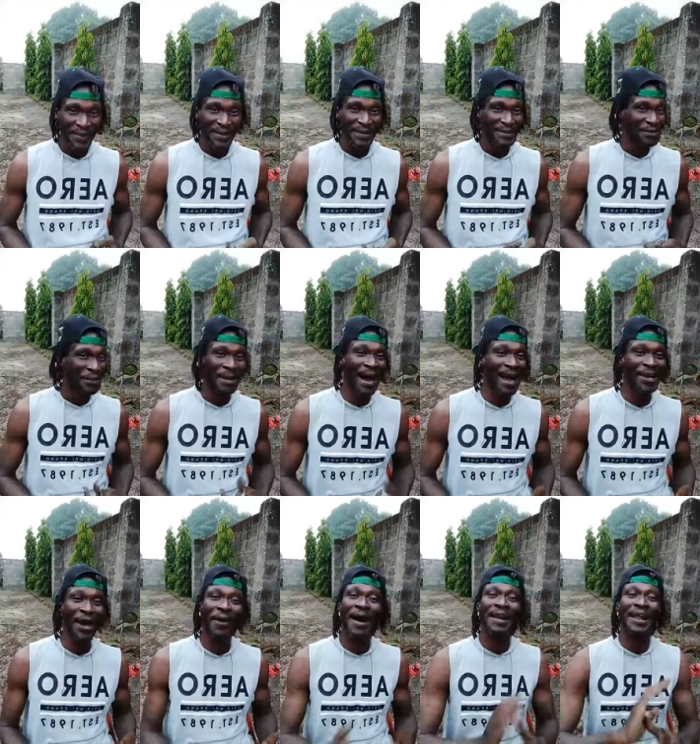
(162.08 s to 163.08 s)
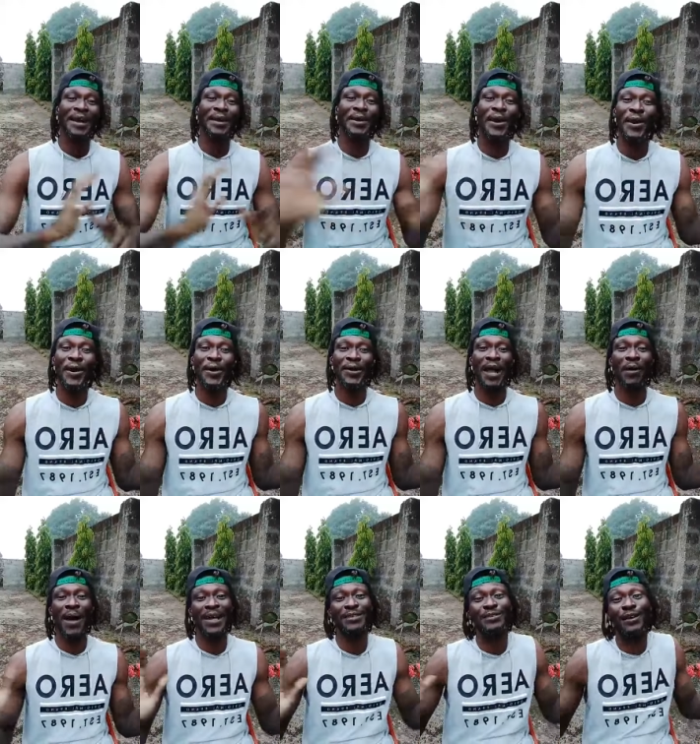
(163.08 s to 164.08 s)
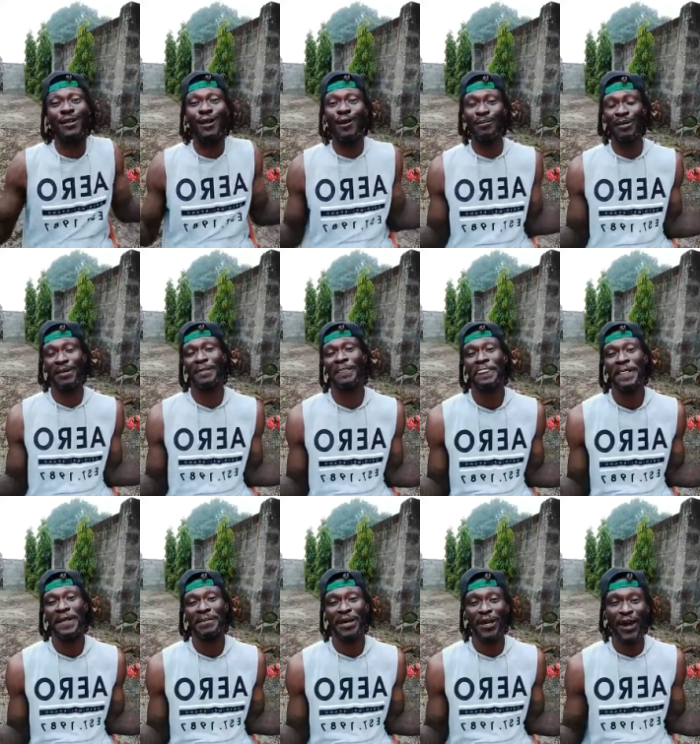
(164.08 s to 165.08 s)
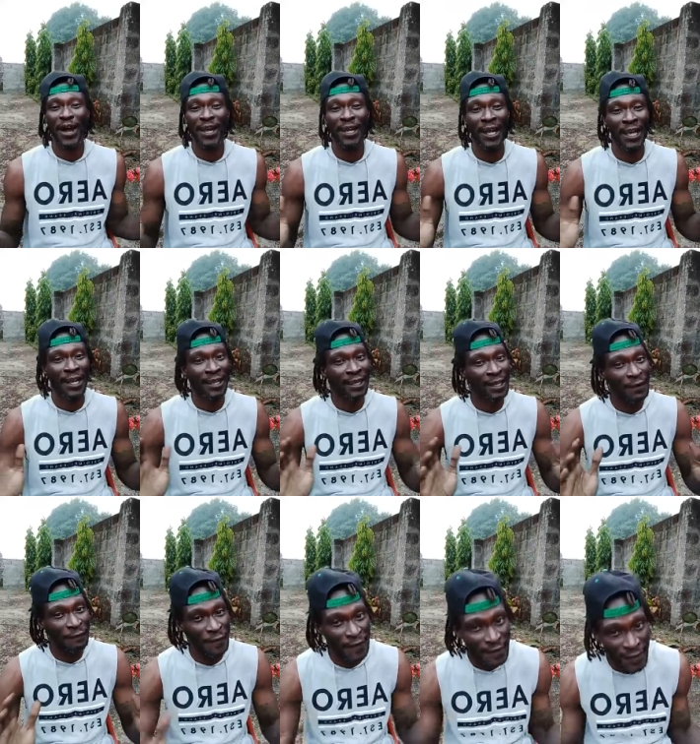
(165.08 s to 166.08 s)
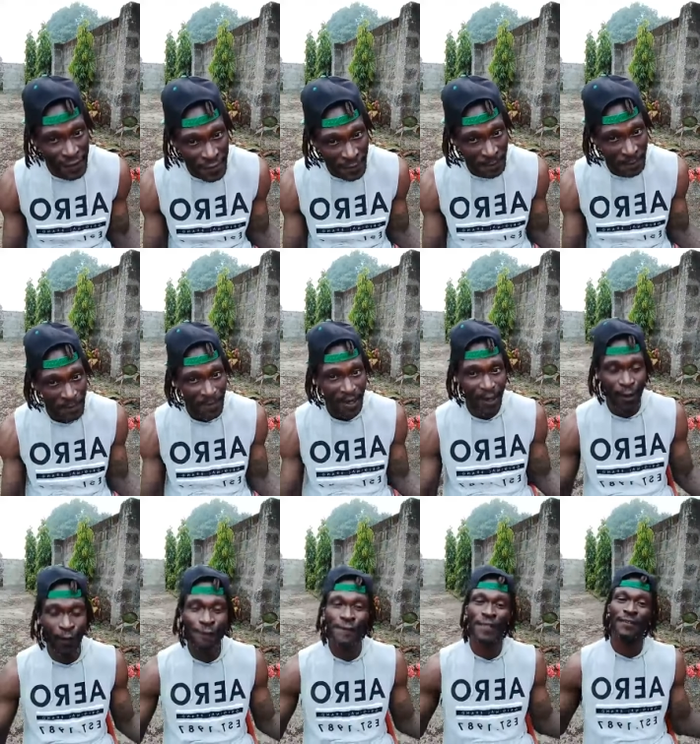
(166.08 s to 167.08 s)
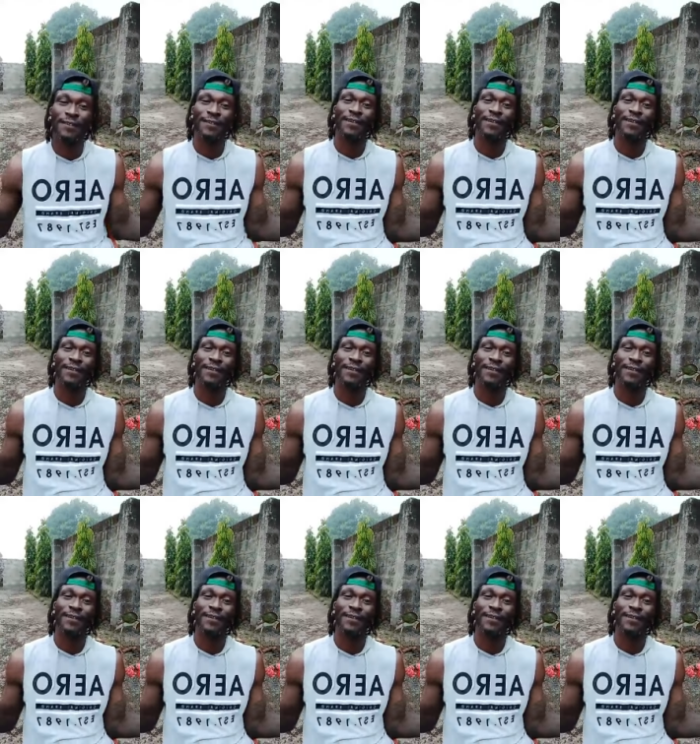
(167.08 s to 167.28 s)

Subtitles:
So man, I no want to go na white club. Because it no dey fit in. It no fit.